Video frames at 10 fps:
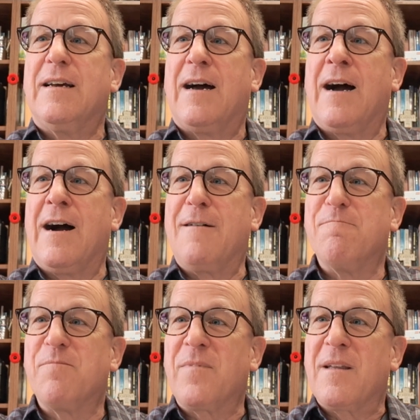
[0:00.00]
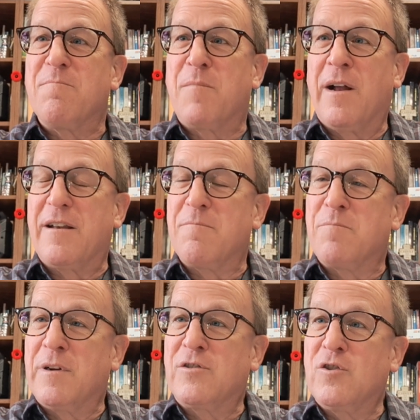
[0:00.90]
But
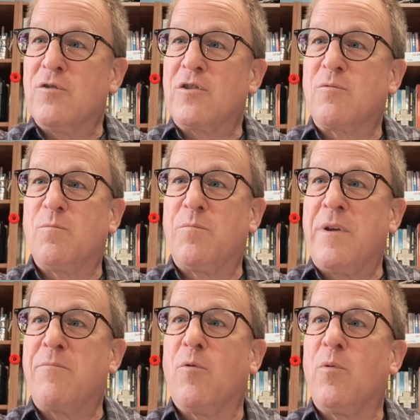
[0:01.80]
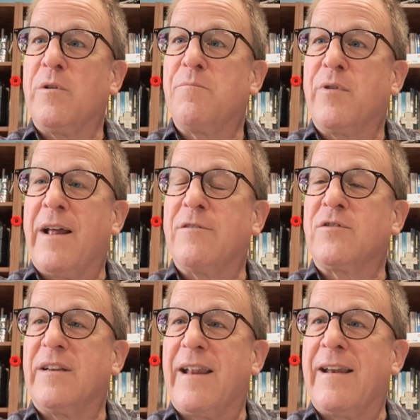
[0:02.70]
Jewish people would
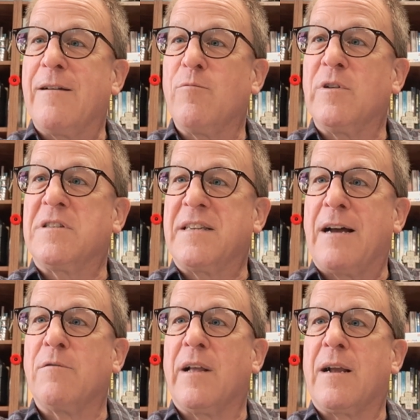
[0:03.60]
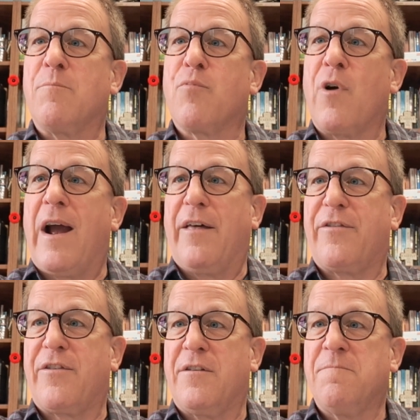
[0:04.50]
pronounce it, and it would sound like a breath